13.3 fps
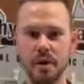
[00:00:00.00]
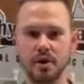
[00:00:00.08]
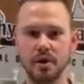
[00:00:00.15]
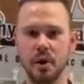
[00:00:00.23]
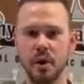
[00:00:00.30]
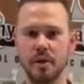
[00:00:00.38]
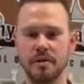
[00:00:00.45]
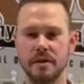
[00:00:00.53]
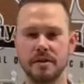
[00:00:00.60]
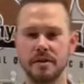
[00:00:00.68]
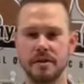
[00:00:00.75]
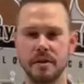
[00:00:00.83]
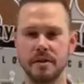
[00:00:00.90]
So if
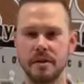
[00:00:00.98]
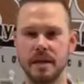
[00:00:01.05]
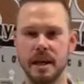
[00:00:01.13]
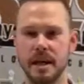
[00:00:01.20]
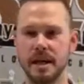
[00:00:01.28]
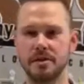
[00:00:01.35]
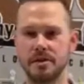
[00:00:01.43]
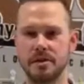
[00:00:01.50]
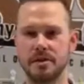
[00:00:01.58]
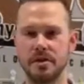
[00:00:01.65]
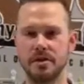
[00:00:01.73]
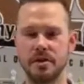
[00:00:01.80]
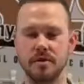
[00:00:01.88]
this is something that
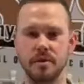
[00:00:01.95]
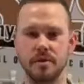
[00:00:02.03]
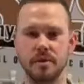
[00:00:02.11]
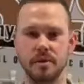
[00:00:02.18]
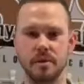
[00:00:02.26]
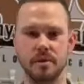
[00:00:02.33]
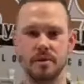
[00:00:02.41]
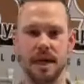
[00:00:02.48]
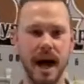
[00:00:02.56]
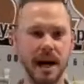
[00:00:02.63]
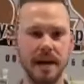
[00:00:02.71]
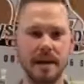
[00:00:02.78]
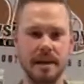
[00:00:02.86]
interests you, if you're someone who's
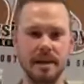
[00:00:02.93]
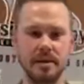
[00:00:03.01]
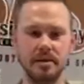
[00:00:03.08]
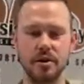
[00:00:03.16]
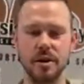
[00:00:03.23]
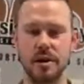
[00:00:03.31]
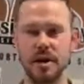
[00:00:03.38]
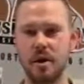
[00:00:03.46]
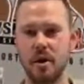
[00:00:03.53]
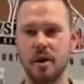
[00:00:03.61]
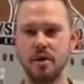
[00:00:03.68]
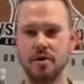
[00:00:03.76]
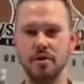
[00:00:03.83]
had a knee injury
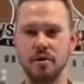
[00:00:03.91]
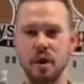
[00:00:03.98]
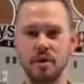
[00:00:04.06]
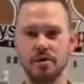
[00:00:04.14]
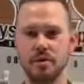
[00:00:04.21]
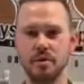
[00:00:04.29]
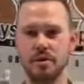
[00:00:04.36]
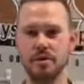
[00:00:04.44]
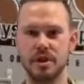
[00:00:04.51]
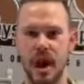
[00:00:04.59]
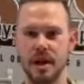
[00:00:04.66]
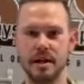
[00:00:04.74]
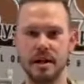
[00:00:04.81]
or you know someone who's
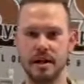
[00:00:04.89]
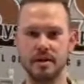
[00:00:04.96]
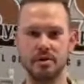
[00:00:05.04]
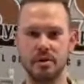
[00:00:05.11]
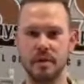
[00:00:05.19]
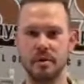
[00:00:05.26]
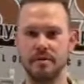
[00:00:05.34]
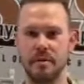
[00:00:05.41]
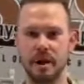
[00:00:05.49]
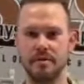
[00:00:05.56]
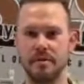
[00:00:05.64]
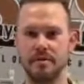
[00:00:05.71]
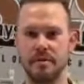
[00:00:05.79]
got a knee injury that would
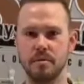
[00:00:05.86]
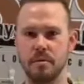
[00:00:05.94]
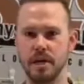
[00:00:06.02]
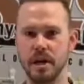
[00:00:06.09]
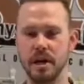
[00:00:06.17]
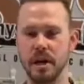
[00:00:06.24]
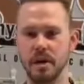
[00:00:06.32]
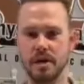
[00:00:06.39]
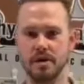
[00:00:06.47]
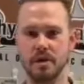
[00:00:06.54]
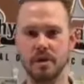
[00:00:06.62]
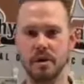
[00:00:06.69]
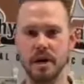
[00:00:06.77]
benefit from being on this
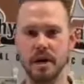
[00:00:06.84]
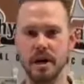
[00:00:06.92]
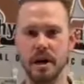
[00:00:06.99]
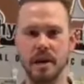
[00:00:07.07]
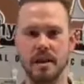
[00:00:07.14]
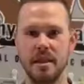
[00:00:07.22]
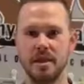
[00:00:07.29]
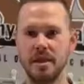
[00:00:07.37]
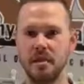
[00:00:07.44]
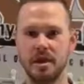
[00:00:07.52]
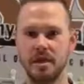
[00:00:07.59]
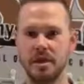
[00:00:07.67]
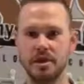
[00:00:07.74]
webinar, that we would
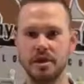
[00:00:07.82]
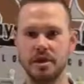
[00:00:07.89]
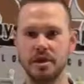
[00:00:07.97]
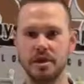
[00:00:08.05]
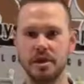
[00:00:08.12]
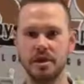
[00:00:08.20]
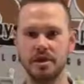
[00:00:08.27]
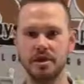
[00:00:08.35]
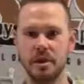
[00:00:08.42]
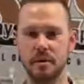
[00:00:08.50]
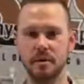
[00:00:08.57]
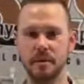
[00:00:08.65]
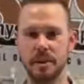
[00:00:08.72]
encourage you to share this
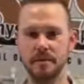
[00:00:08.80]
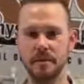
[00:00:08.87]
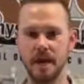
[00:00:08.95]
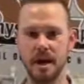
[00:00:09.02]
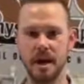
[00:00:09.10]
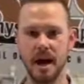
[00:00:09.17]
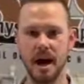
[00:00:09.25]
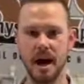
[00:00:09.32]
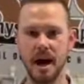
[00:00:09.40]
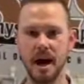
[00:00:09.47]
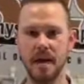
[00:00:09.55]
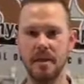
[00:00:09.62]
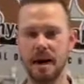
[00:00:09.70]
link with them.
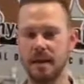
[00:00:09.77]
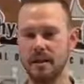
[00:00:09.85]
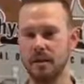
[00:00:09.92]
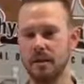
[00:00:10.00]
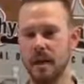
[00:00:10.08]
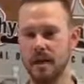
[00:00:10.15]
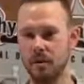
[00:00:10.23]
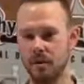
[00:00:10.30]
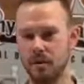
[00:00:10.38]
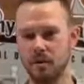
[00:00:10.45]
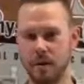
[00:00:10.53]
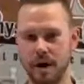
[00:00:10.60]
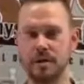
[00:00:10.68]
And that the way to
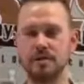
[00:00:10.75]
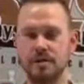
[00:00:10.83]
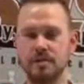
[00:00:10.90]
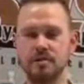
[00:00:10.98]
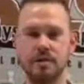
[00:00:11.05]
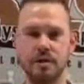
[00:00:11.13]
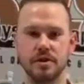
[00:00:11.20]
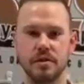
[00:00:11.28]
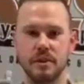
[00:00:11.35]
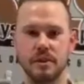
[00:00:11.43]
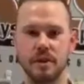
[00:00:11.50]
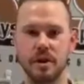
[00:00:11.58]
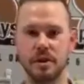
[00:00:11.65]
register for this
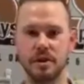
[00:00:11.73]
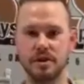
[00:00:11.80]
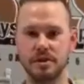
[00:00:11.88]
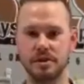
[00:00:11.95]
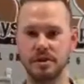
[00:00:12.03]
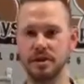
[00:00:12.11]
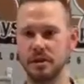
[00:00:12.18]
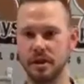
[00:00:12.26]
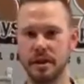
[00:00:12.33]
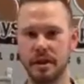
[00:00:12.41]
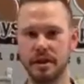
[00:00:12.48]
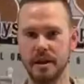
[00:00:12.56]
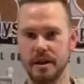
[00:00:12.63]
webinar is through the
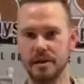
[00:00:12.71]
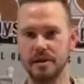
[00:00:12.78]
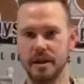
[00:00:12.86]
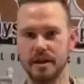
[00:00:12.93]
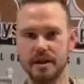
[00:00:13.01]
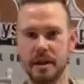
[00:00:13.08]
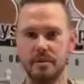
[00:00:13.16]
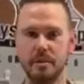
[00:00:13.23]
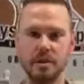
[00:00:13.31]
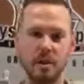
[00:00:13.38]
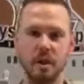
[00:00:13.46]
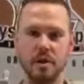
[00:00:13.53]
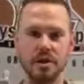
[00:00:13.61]
link that is contained
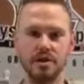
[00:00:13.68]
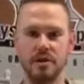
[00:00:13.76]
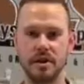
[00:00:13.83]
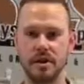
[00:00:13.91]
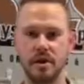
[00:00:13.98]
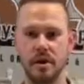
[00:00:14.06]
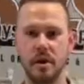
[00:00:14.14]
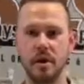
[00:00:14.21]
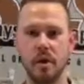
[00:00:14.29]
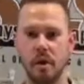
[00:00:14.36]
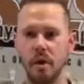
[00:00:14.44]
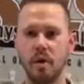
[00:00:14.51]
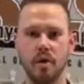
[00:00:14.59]
below this video
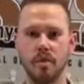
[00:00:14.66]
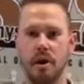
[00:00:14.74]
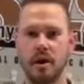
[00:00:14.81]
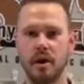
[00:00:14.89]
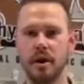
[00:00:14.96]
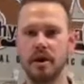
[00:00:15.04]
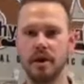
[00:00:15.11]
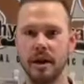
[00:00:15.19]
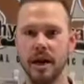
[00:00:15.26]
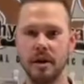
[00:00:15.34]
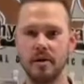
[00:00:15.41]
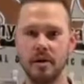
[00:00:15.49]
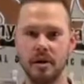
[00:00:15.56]
or by calling
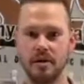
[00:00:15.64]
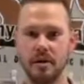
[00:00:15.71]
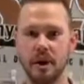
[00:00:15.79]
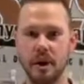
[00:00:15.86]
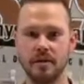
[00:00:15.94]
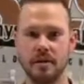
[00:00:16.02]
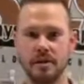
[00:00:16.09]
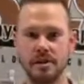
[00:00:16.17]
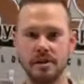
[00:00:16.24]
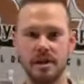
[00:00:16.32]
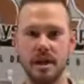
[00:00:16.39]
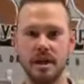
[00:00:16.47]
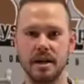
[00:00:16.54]
any one of our
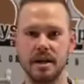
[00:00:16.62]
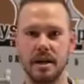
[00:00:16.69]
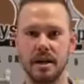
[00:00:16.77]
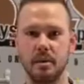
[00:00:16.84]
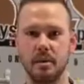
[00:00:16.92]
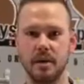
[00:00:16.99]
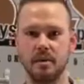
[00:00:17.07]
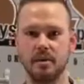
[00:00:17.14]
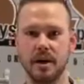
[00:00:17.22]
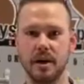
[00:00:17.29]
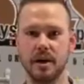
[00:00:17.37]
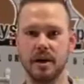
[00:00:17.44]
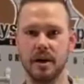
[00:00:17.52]
offices, and one of
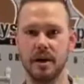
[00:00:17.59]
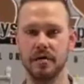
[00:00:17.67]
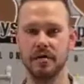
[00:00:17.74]
our